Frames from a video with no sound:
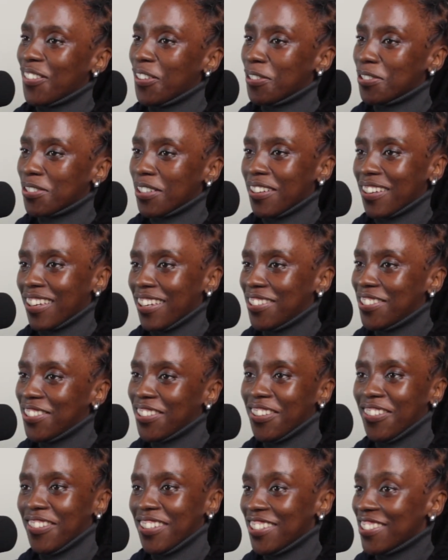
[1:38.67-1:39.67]
also I'll get to
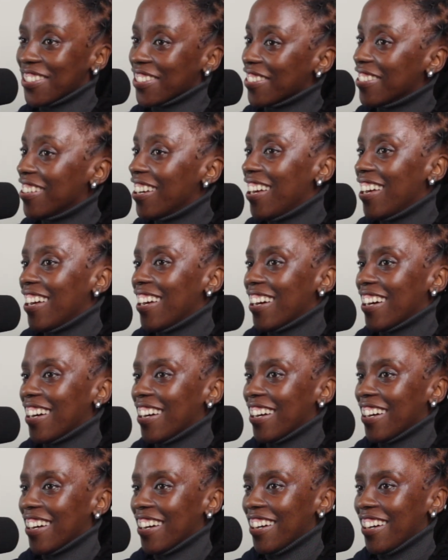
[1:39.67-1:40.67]
go into
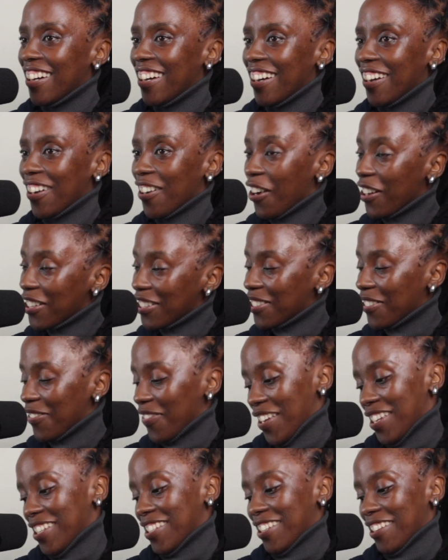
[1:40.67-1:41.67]

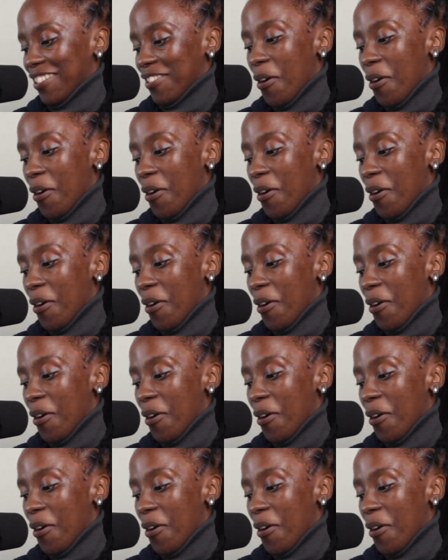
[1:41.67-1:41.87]
conservation.